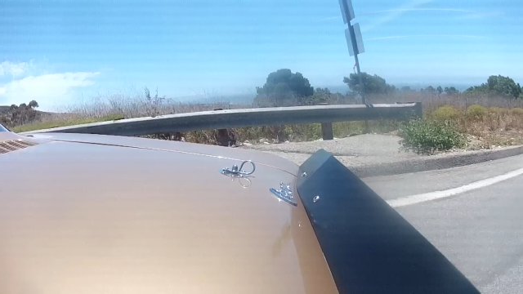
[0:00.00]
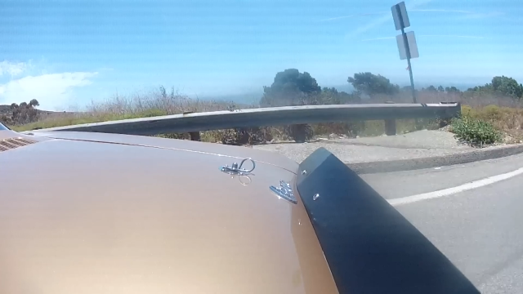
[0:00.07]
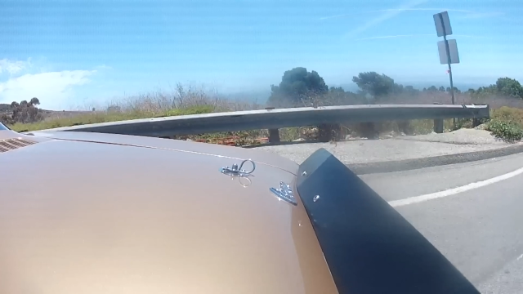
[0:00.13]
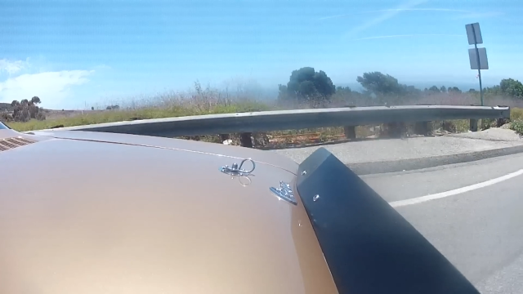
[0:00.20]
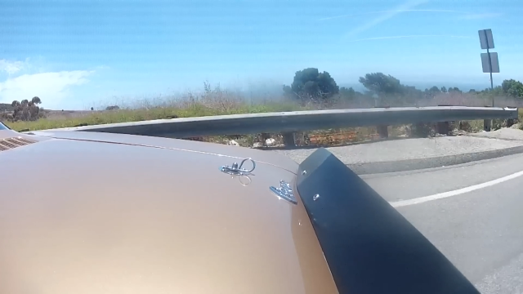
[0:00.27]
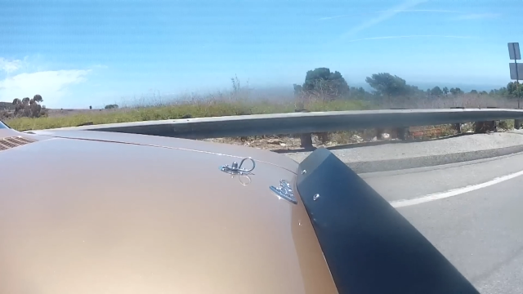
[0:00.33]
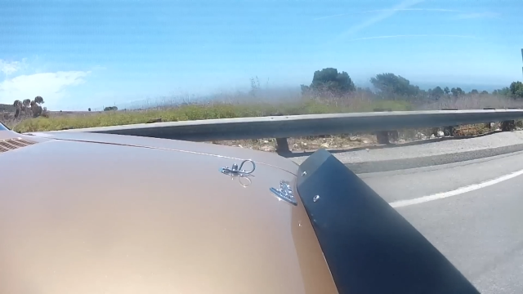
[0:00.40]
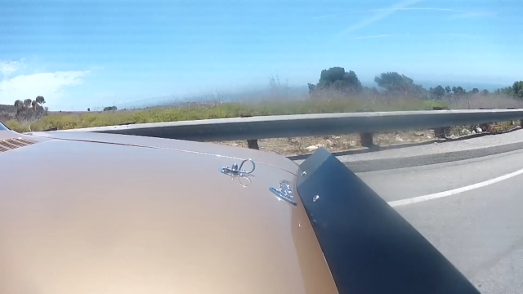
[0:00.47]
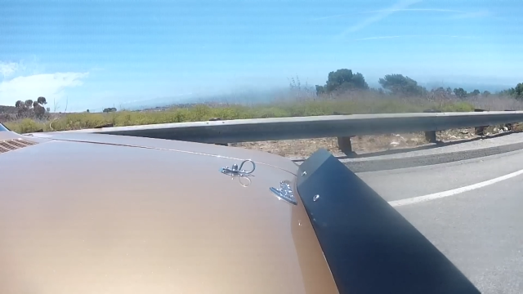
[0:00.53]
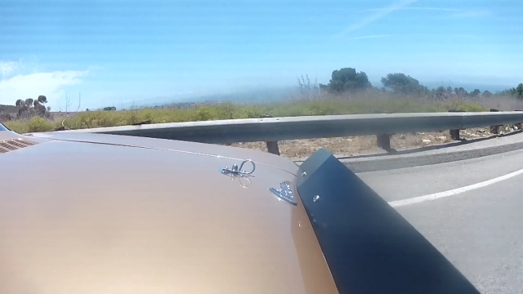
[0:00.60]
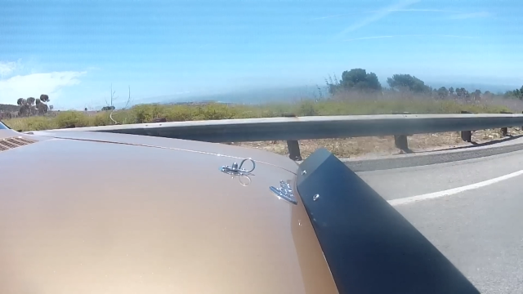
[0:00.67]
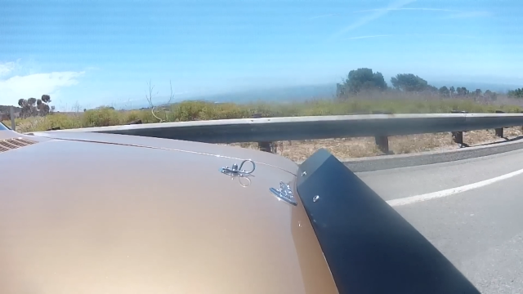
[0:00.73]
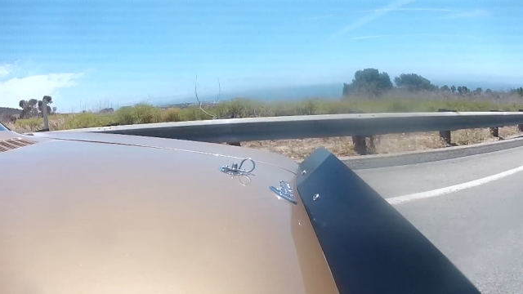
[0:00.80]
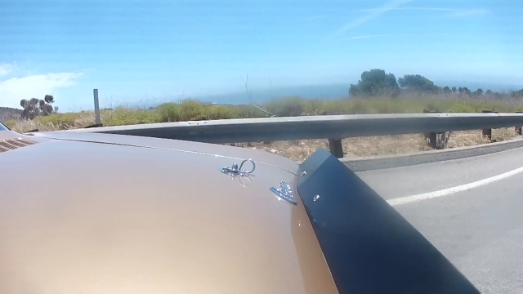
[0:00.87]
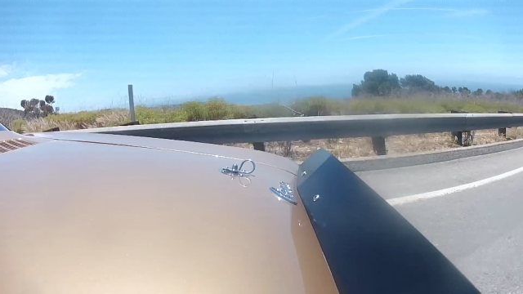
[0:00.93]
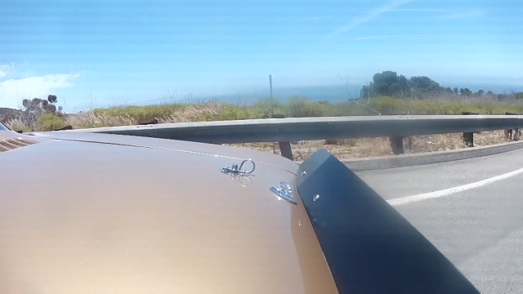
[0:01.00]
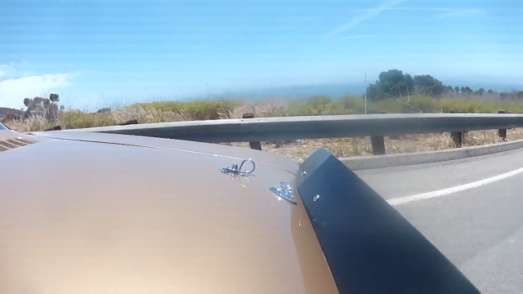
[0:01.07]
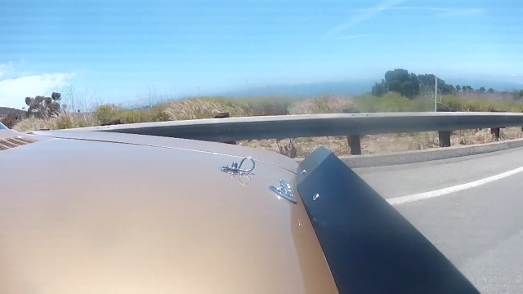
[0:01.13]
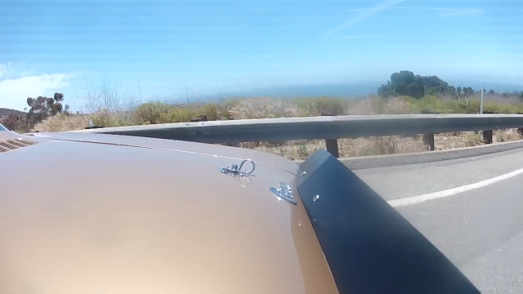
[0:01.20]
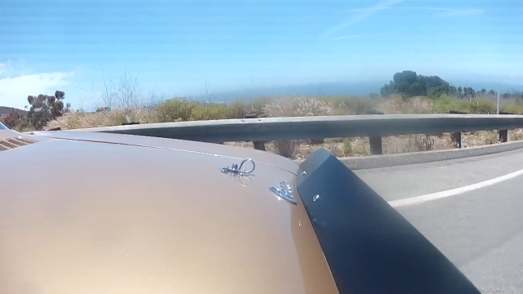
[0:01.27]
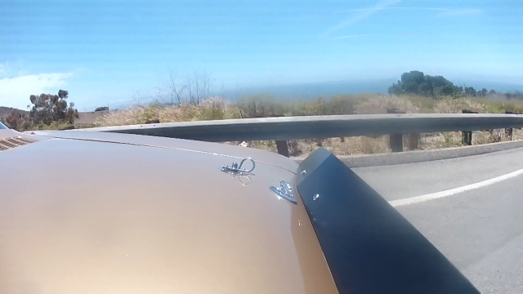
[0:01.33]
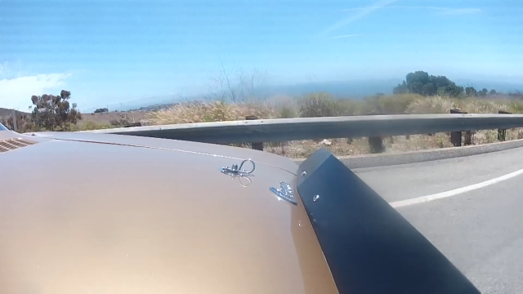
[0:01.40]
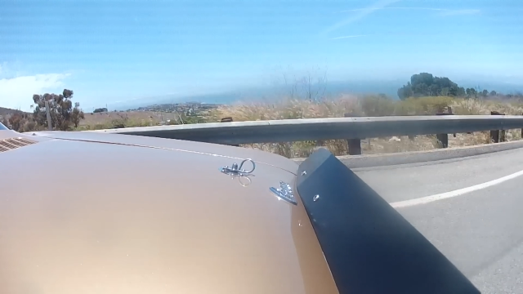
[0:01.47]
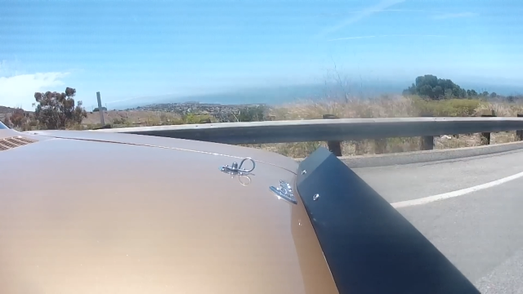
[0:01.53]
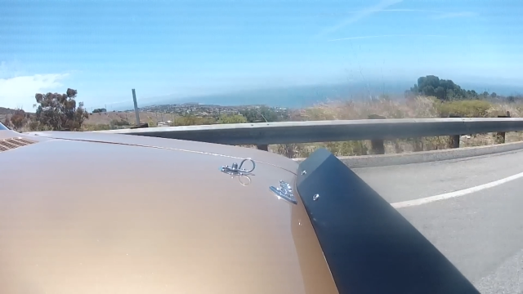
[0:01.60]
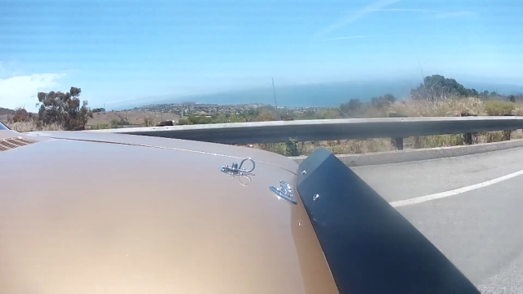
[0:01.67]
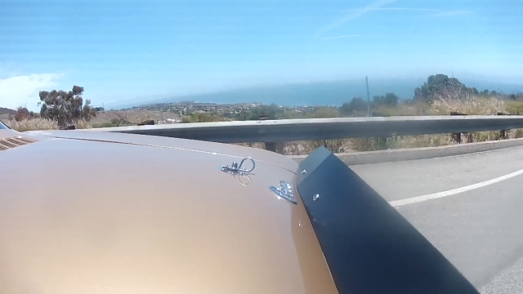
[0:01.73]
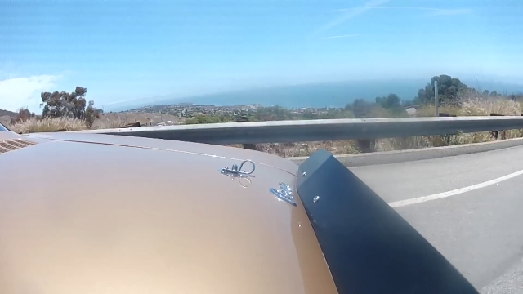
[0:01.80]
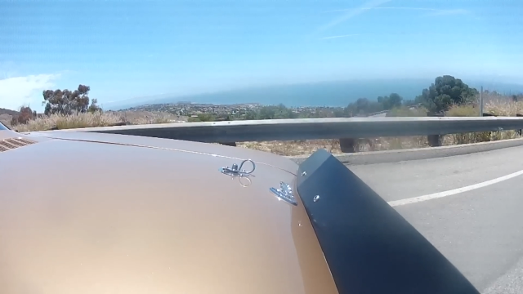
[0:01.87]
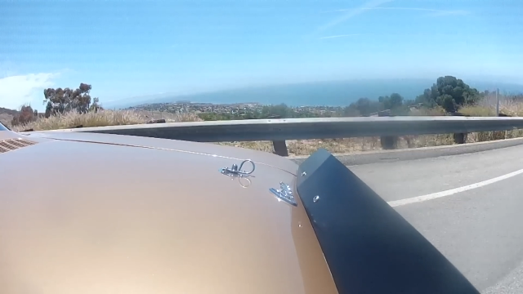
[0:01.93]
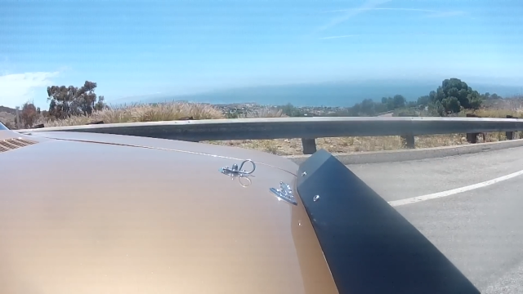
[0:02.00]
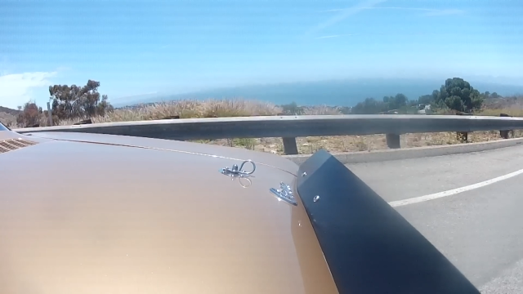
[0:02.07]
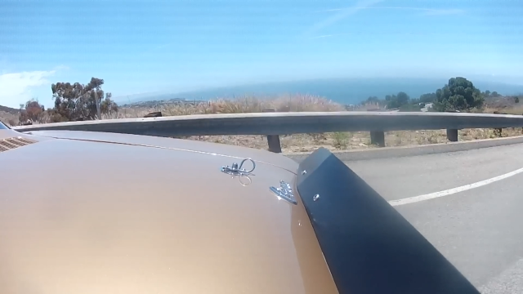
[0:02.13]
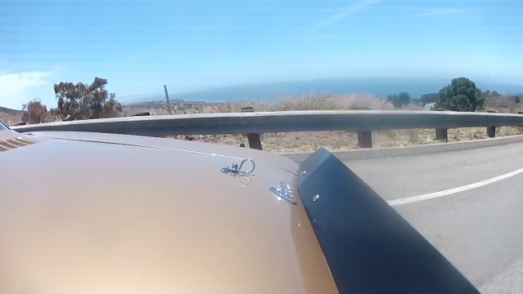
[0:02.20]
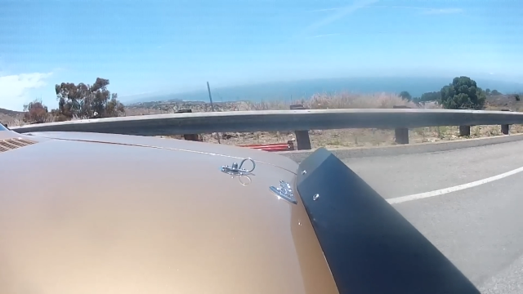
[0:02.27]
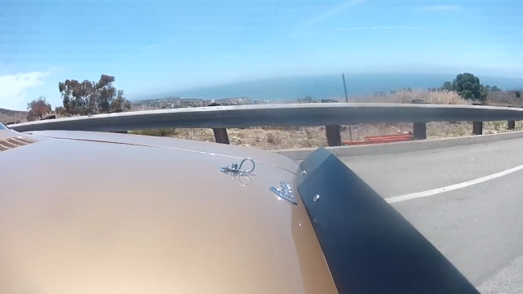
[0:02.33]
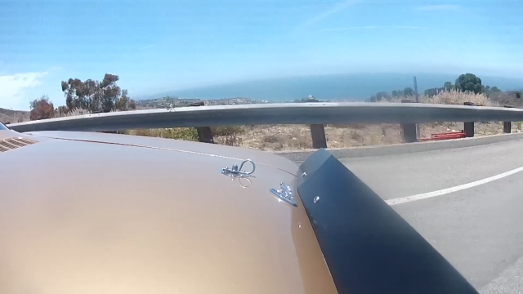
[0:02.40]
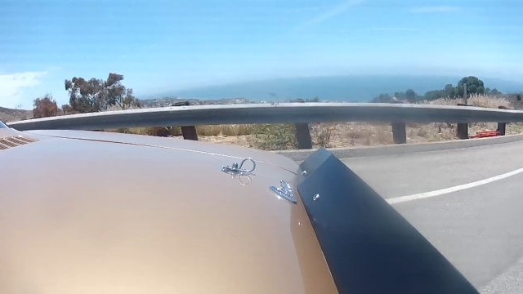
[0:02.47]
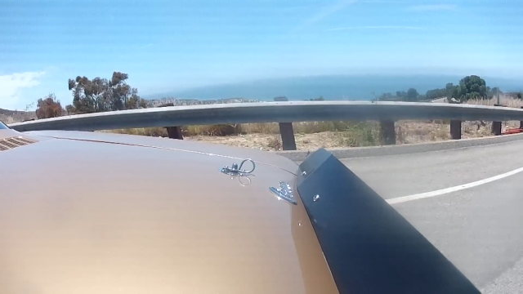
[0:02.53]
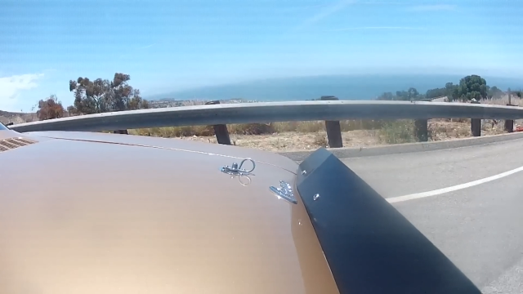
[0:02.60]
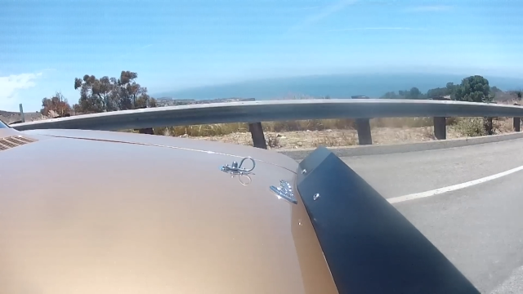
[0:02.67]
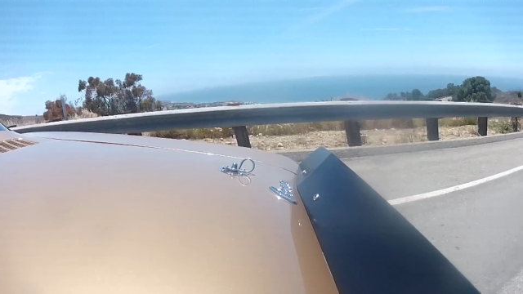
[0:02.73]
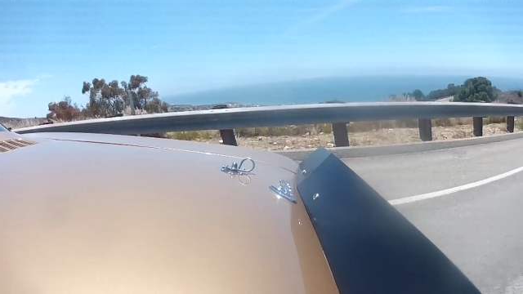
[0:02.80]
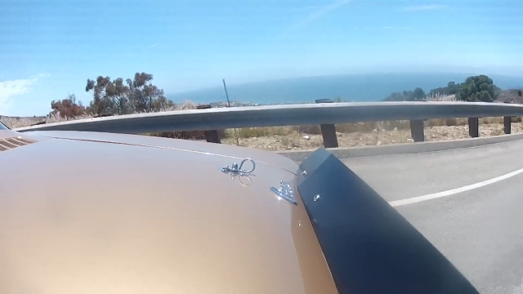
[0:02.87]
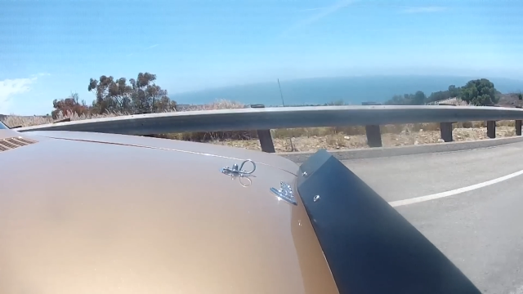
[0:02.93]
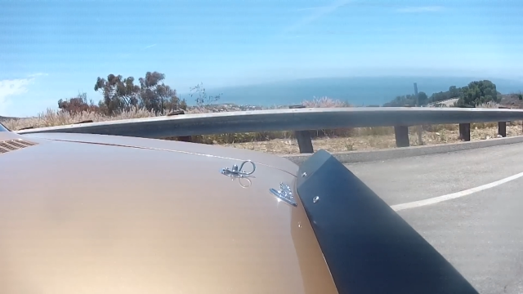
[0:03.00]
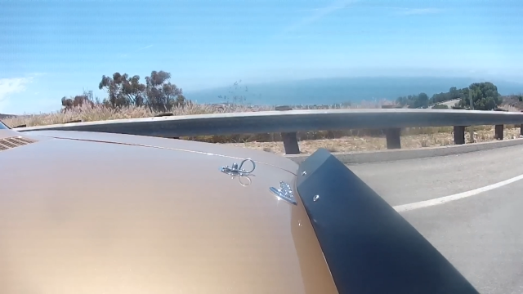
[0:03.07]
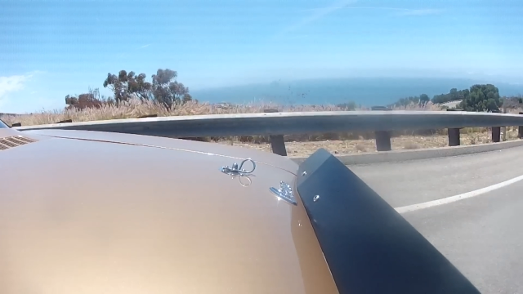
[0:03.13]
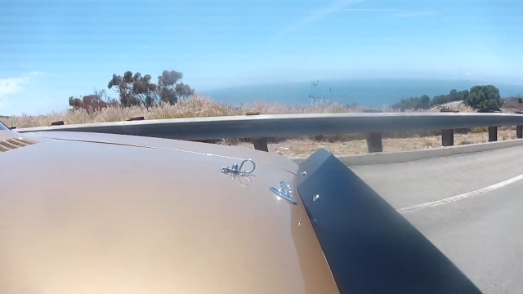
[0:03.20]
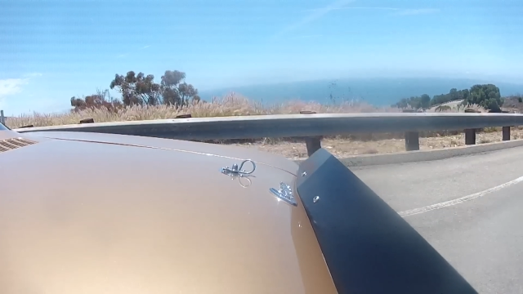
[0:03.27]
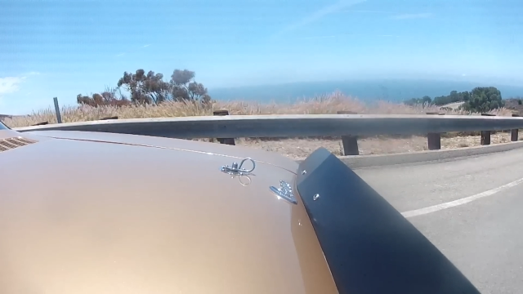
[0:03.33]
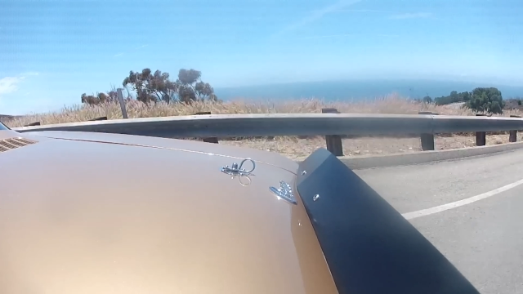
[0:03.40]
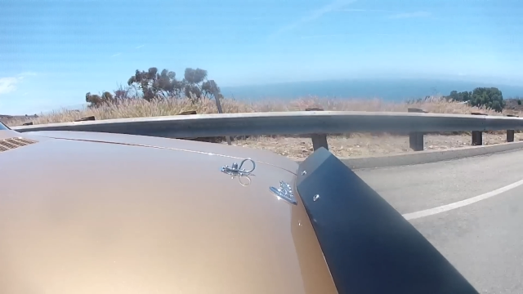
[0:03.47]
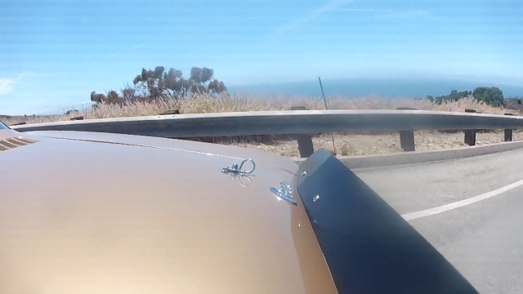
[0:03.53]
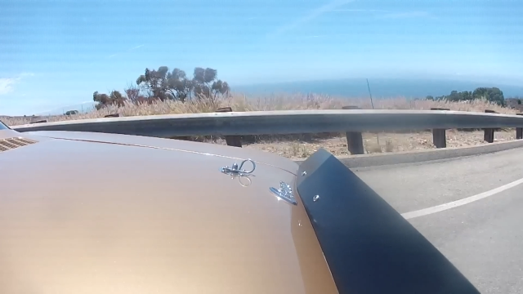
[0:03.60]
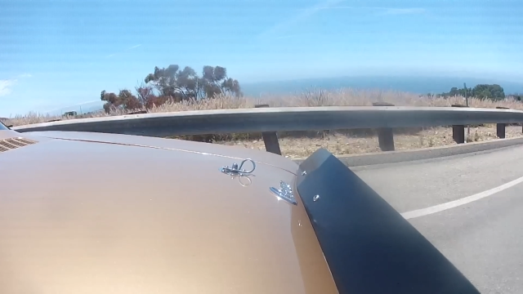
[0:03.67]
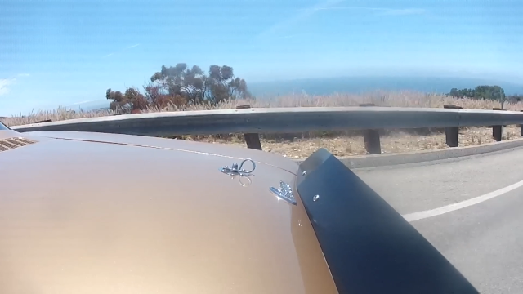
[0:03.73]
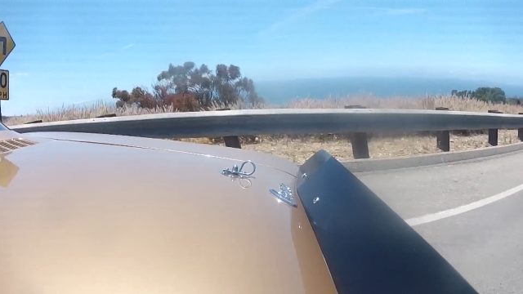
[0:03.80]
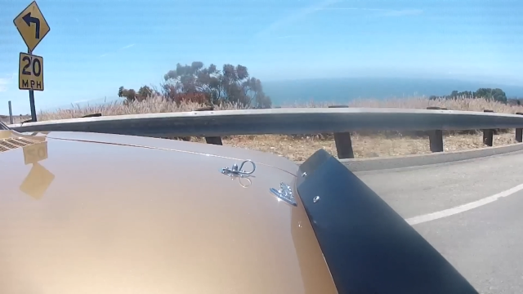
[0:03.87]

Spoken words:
No face is visible, so there are no lips to read.